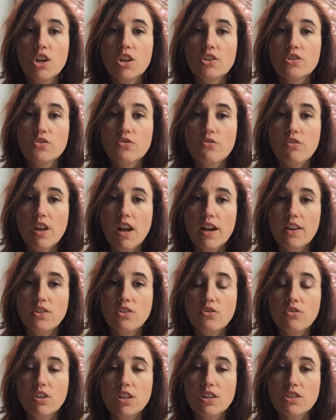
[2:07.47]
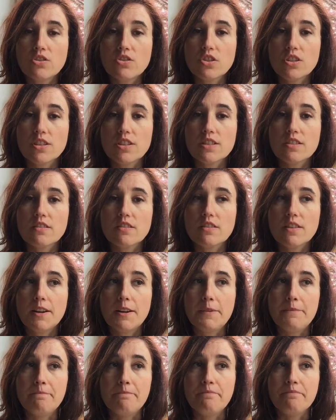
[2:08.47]
so that you can just
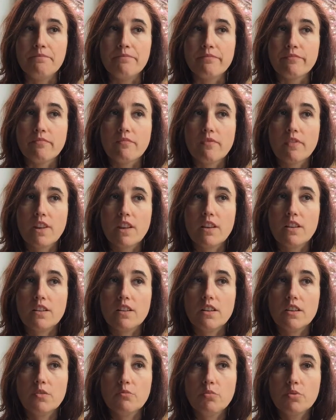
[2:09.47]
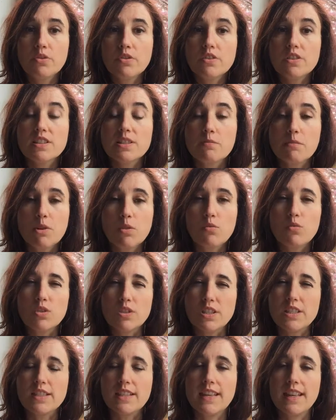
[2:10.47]
put the similar
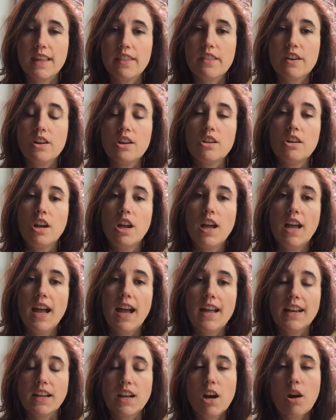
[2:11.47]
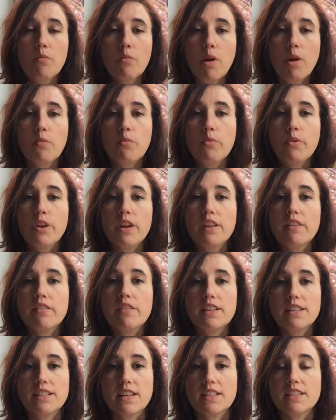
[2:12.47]
ones together and come up with,
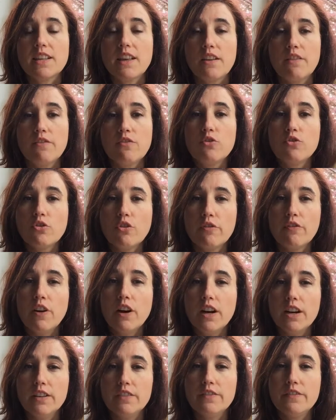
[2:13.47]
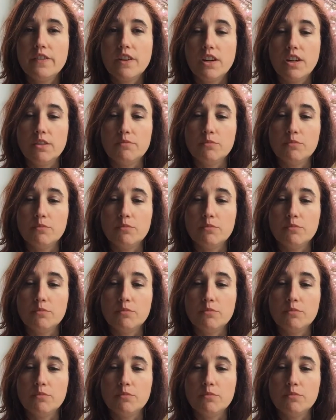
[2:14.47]
as I say, 4 or 5